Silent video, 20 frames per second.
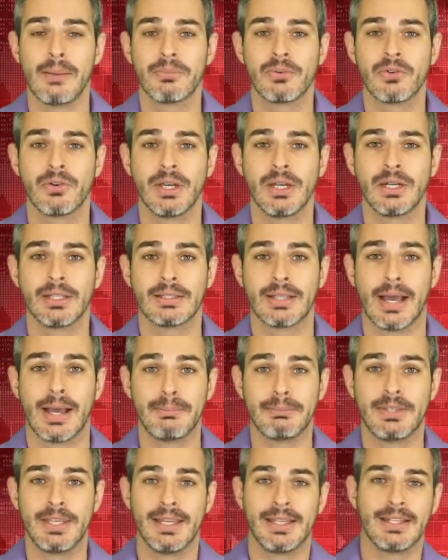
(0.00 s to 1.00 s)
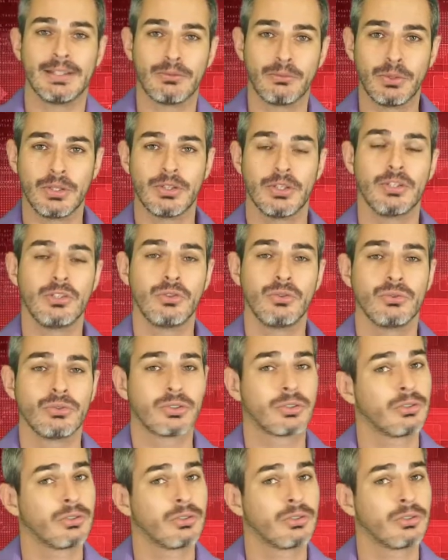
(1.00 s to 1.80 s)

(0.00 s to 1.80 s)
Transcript: upgraded, updated with the news.